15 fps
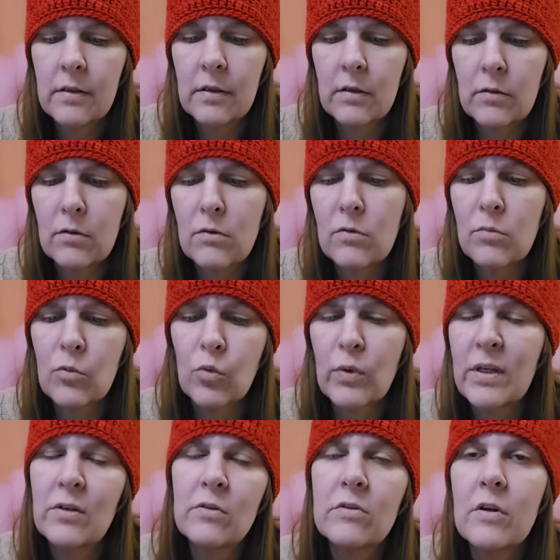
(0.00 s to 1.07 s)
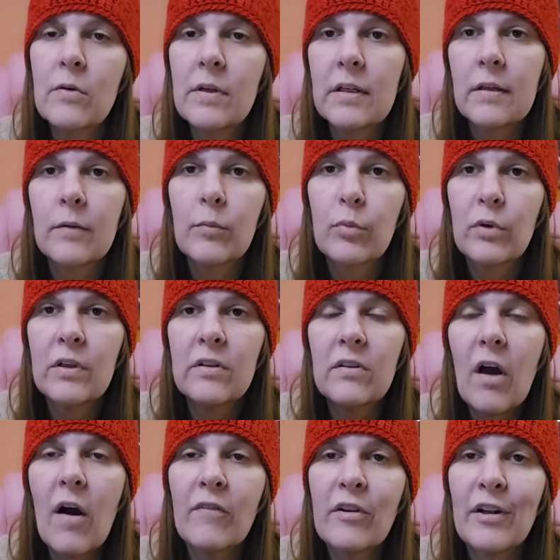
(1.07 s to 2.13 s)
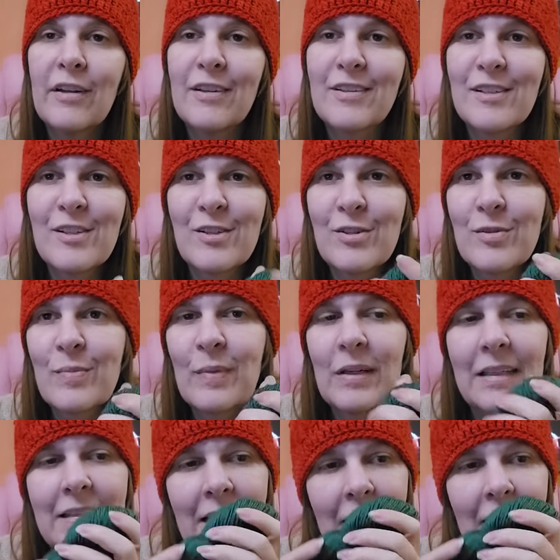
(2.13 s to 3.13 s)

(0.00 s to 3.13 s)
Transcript: Although merino's already pretty soft on its own, but